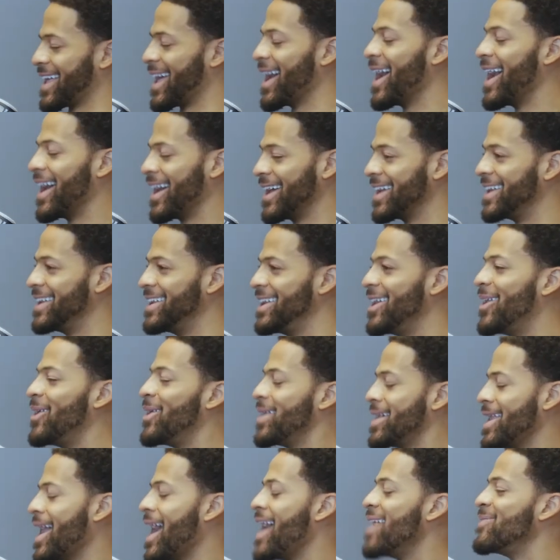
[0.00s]
Right, right. You know,
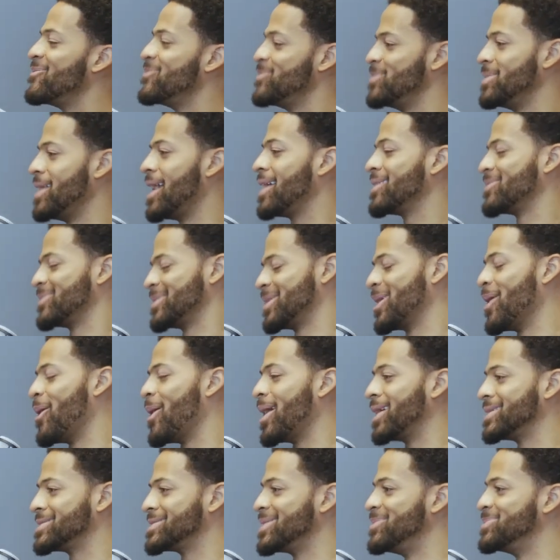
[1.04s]
and I I go
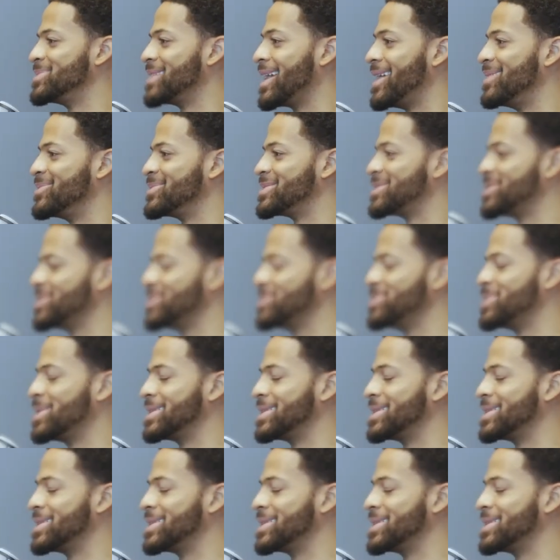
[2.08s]
out sometimes too,